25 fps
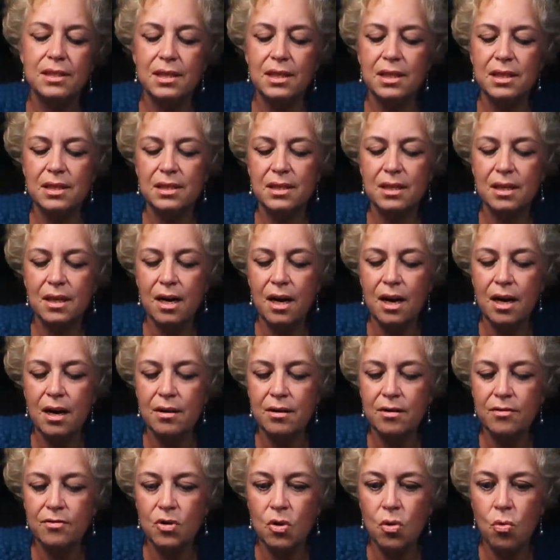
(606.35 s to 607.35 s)
It is a
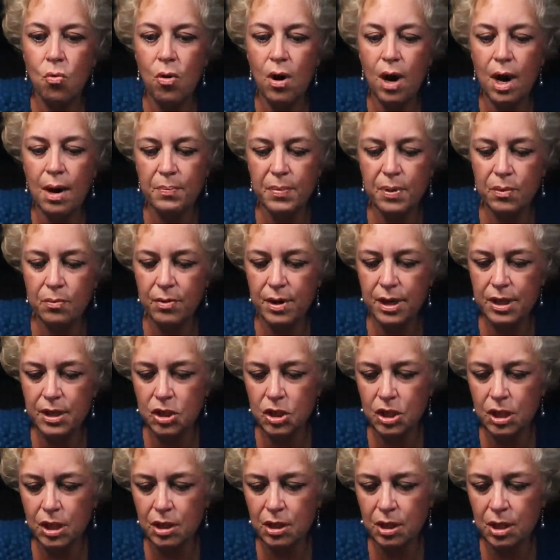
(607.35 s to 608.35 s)
card of
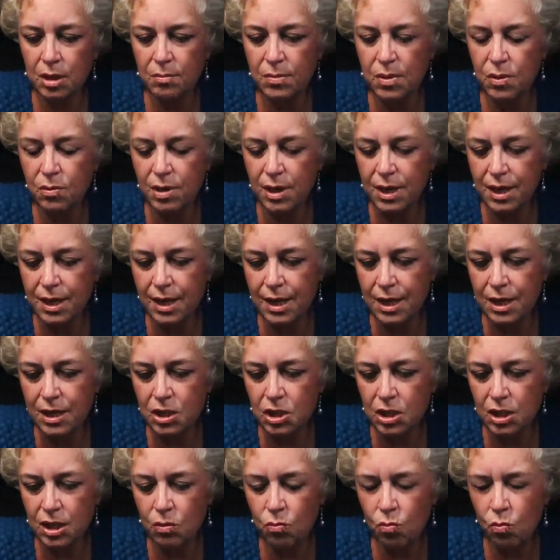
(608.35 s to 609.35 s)
cooperation,
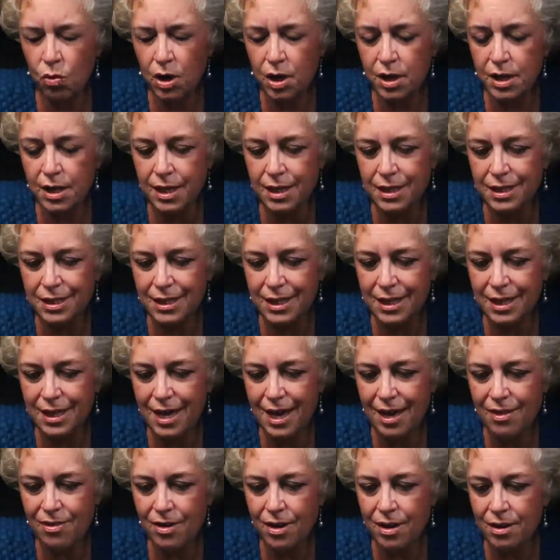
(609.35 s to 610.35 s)
communication, working
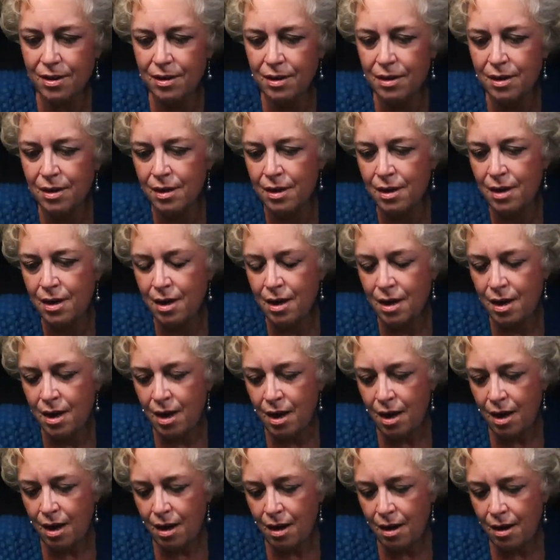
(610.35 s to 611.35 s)
together.
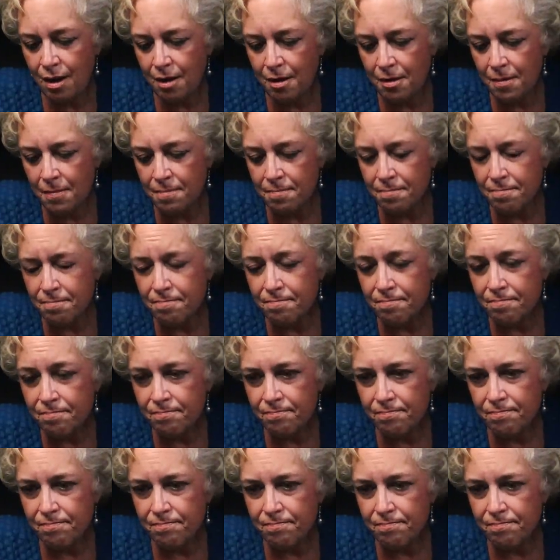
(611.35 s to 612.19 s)
Um,